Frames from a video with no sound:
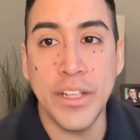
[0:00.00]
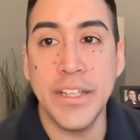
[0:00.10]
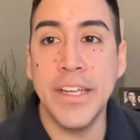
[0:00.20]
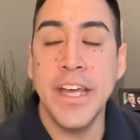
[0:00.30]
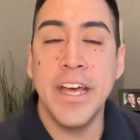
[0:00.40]

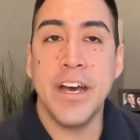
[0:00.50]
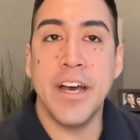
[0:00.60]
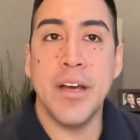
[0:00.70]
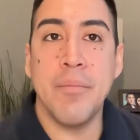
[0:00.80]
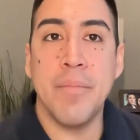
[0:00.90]
it,
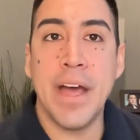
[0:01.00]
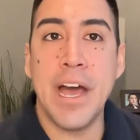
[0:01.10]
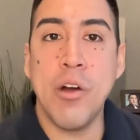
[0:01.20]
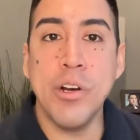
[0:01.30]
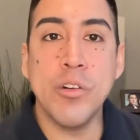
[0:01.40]

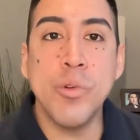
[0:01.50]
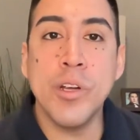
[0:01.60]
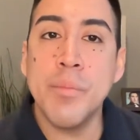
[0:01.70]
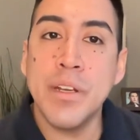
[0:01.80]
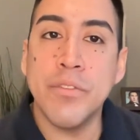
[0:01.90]
how are
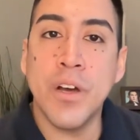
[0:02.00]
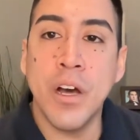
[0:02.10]
queer men of